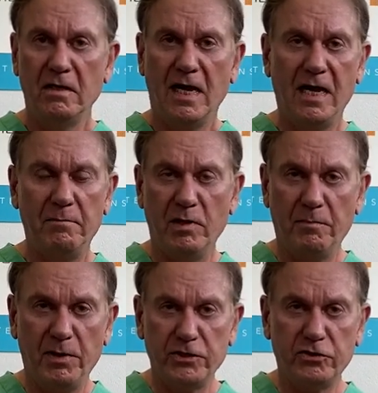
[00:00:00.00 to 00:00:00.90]
High blood
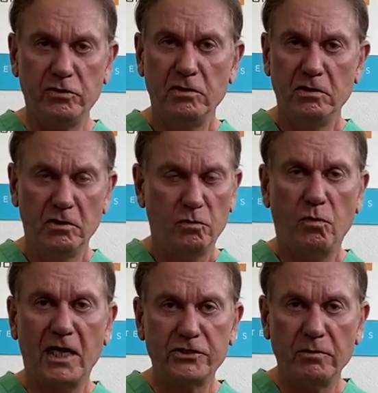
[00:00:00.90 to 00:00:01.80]
pressure,
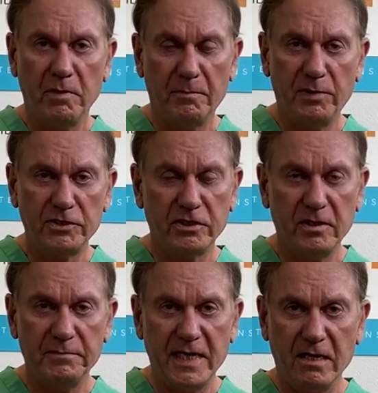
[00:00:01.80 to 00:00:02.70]
watch your blood pressure
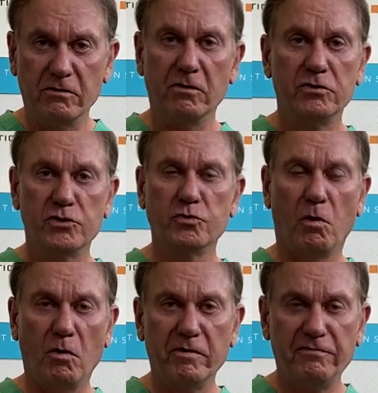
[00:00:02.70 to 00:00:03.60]
come down.
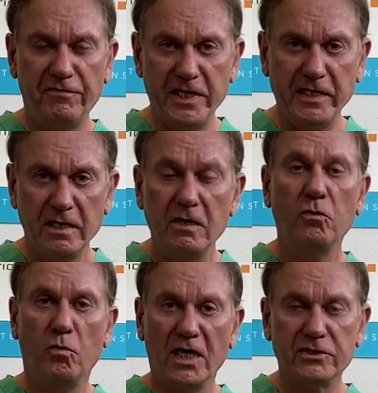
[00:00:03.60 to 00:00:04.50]
Swollen feet,
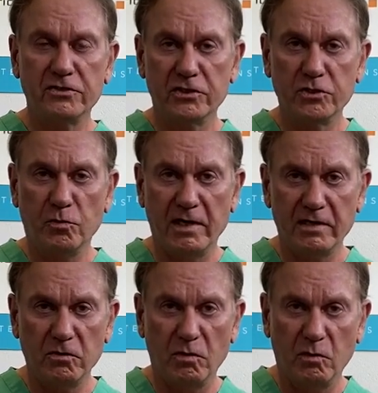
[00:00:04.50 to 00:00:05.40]
watch the swelling
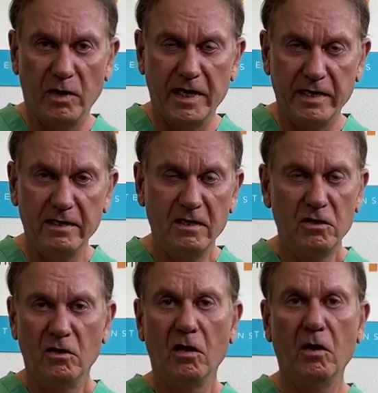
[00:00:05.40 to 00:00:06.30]
go away.
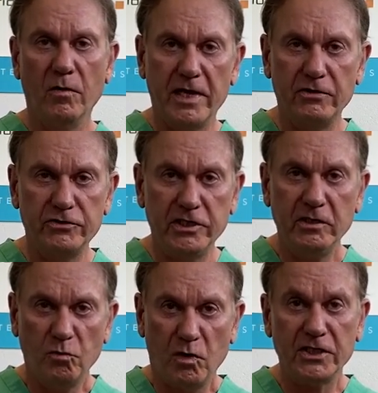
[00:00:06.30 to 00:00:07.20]
Low
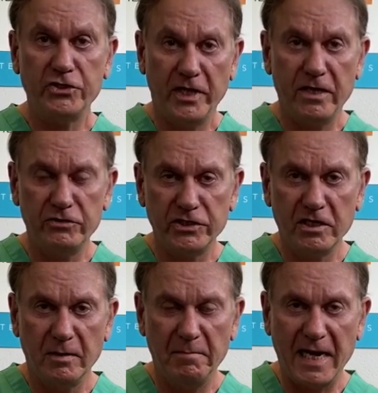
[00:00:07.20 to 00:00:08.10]
energy, watch your energy
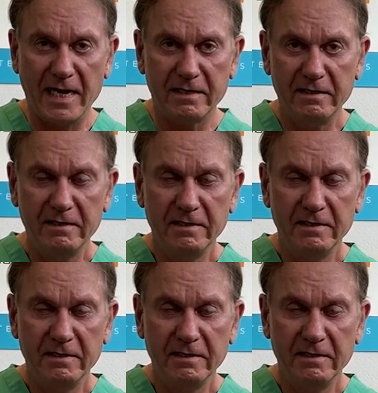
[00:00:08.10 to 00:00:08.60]
come back.